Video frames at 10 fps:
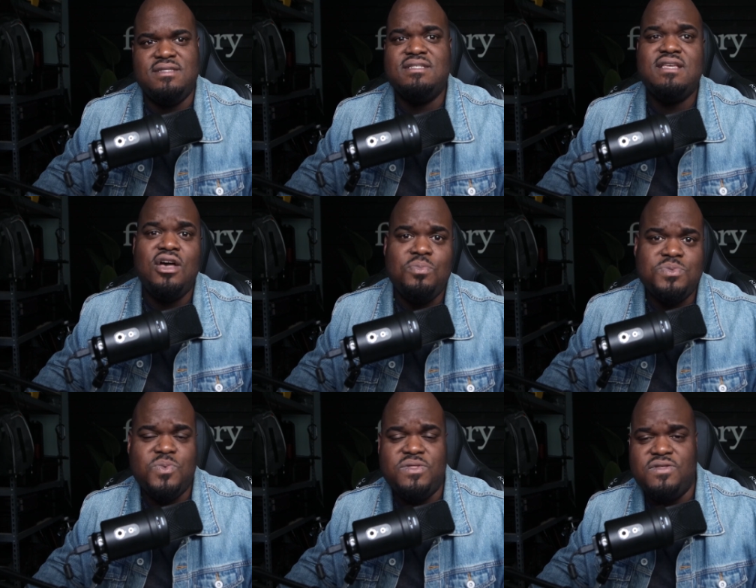helps
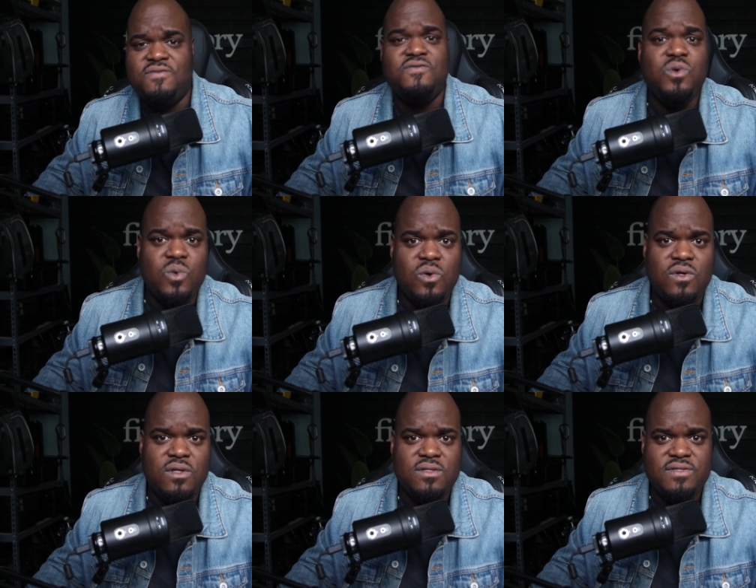with the fuel
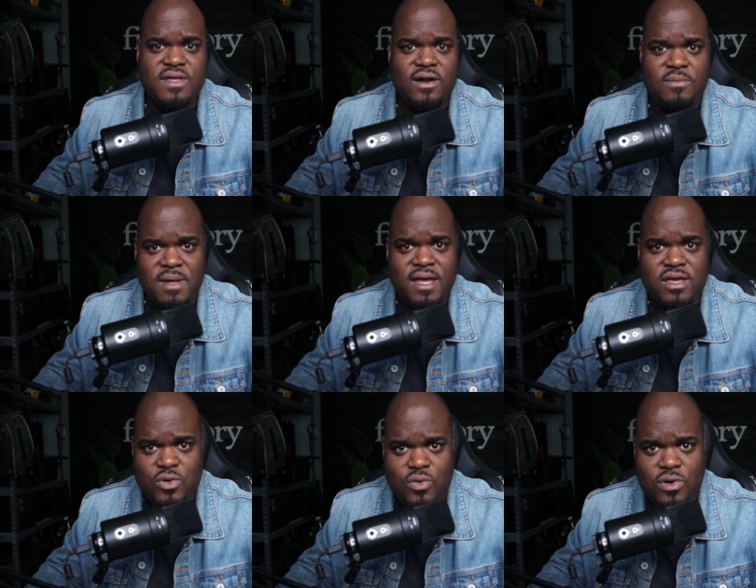that'll make
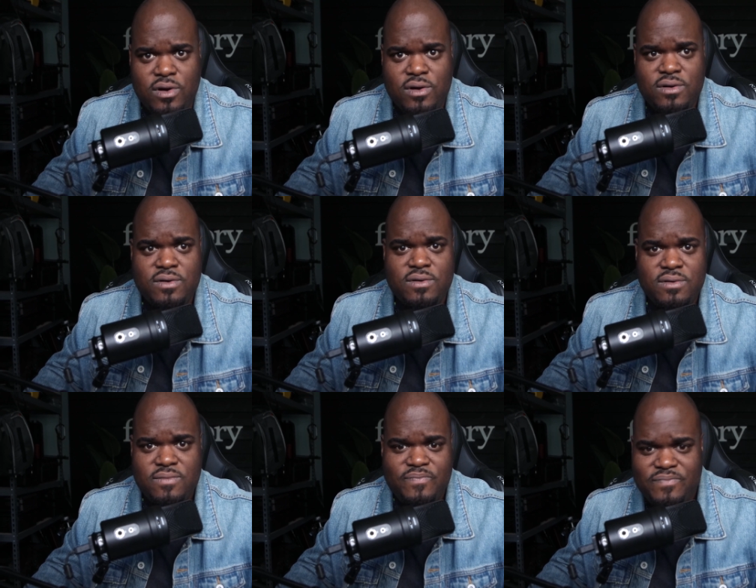your
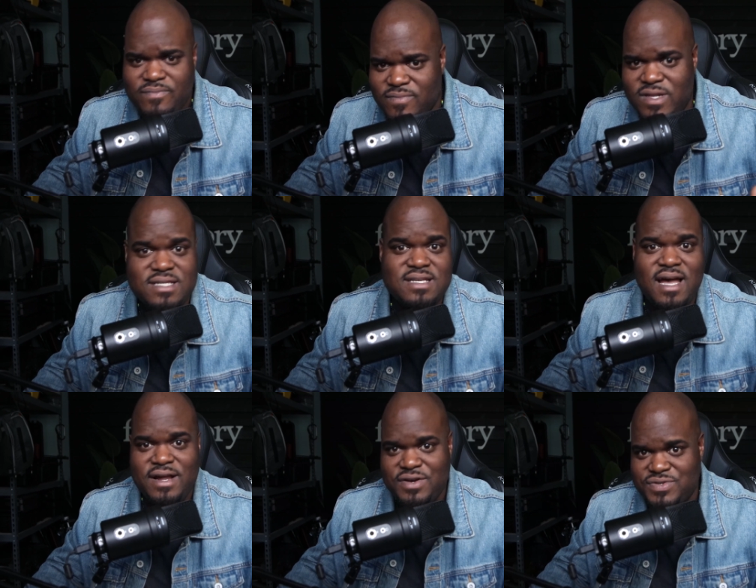
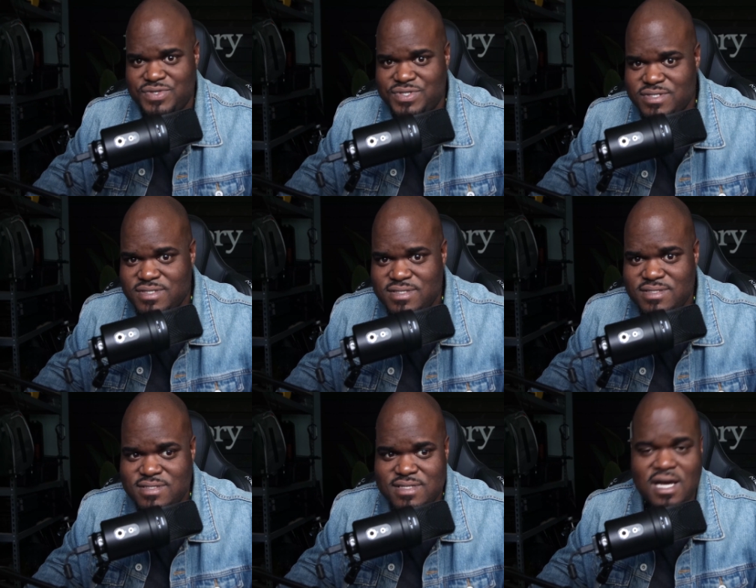desires
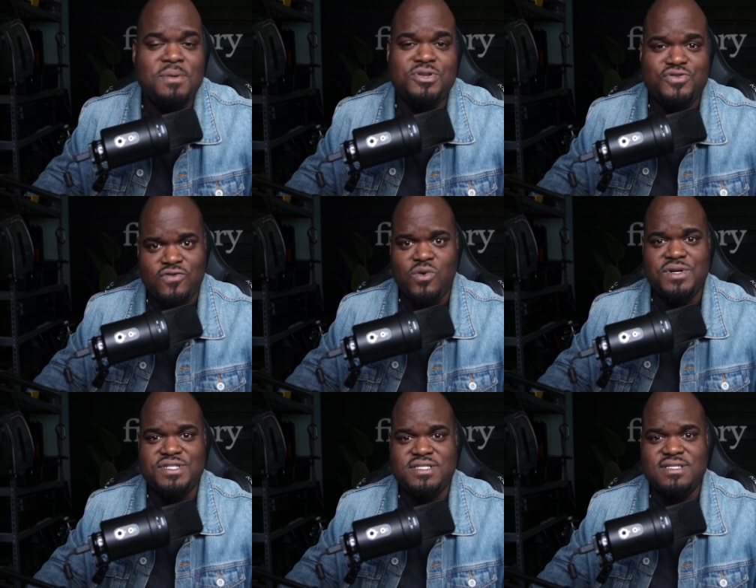come into
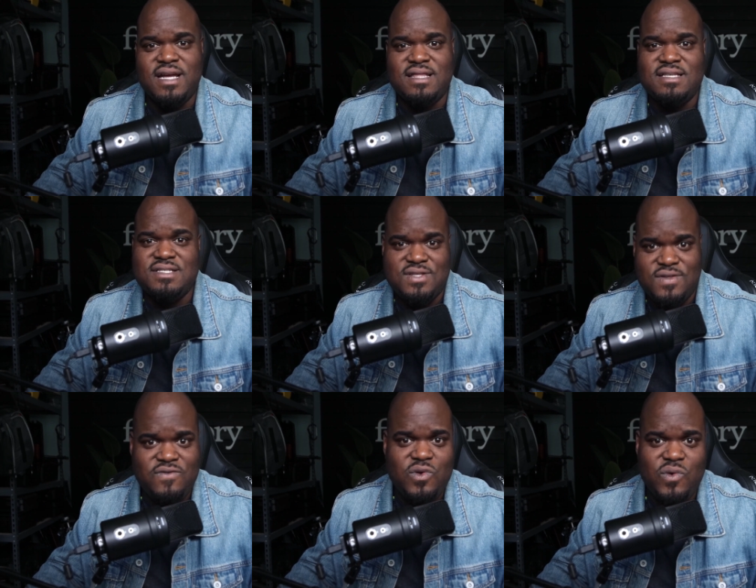fruition. Like, this is the
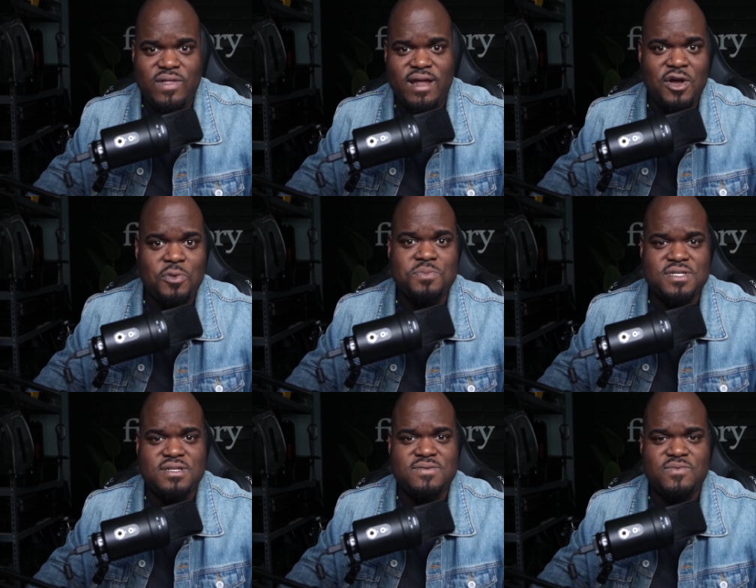fuel that helps
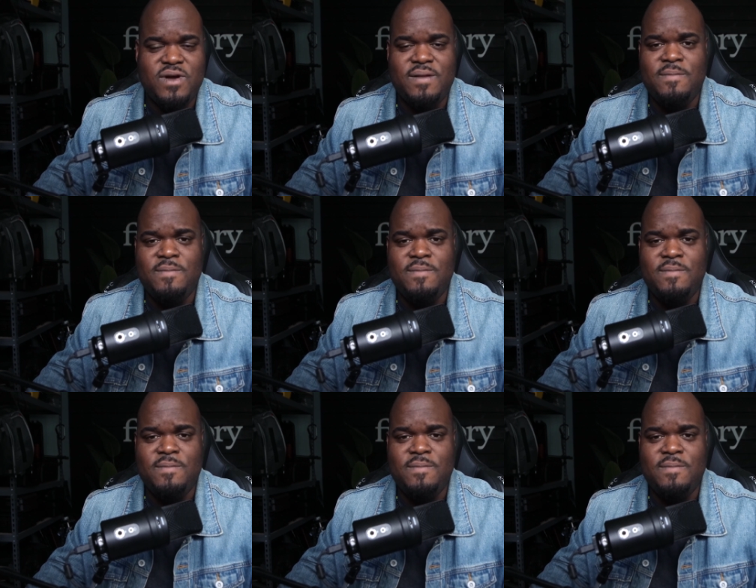it, right?